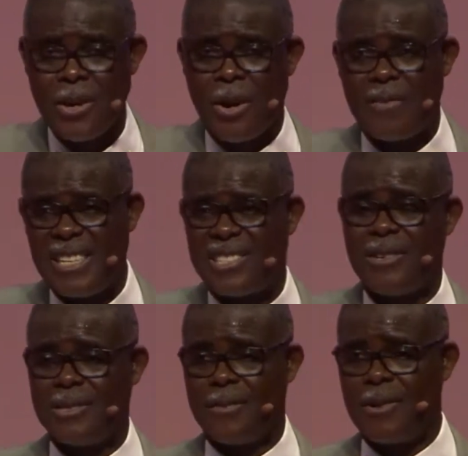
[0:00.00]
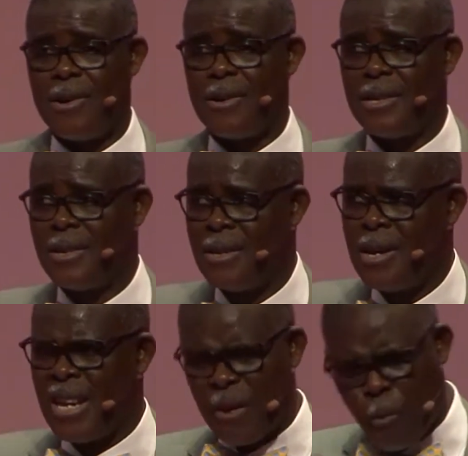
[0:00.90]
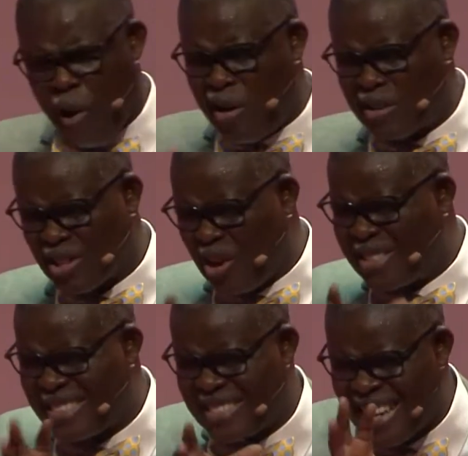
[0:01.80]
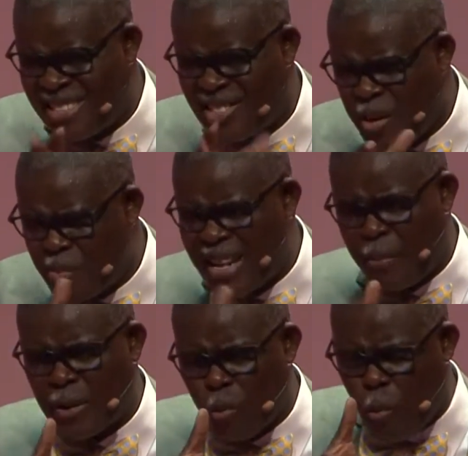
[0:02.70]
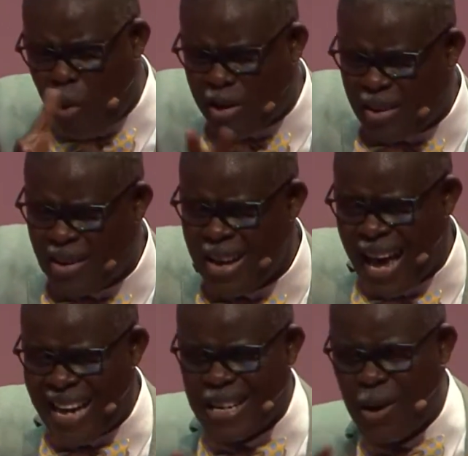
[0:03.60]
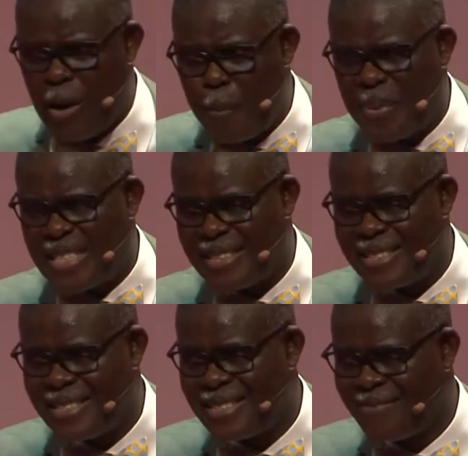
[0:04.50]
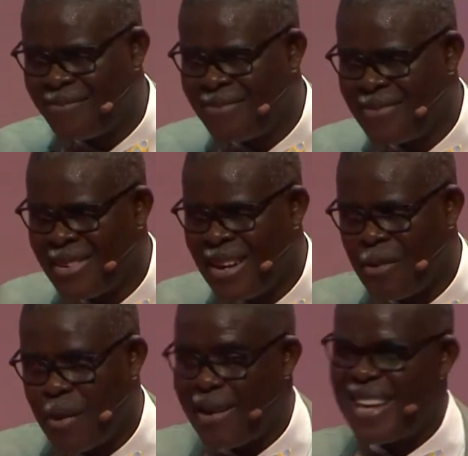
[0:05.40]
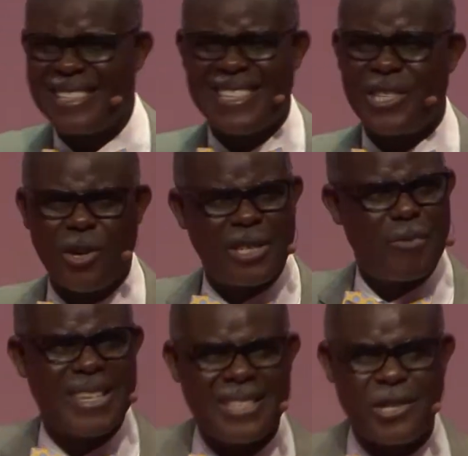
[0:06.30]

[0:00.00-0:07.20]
of the sons of God. The world understands something about work and competence, whereas the church, we are still